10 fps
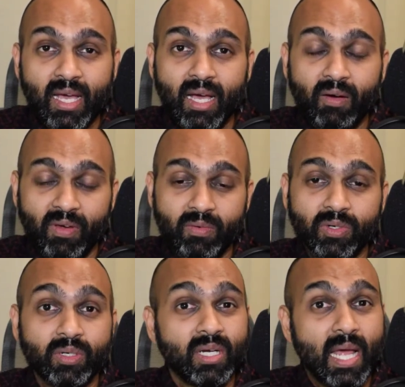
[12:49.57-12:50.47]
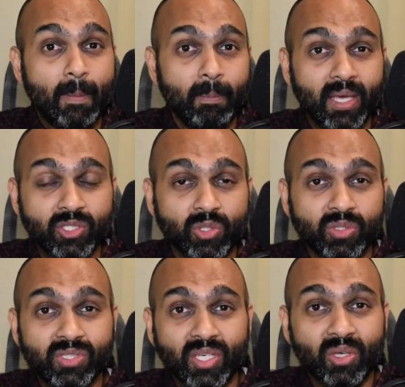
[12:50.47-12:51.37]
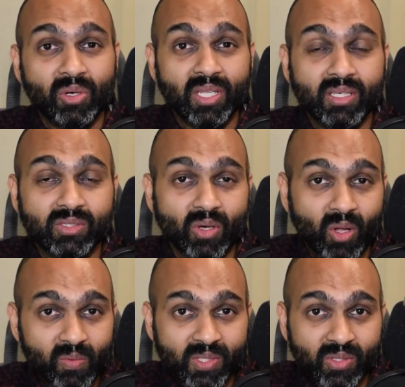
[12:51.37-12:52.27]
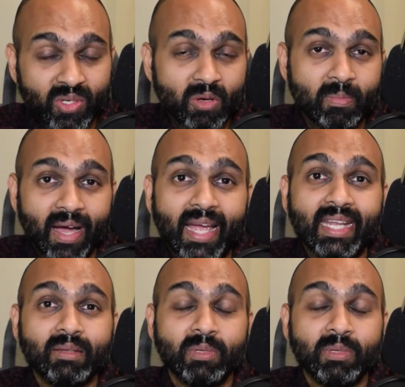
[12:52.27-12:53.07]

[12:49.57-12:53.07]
However, make sure security is always on your mind,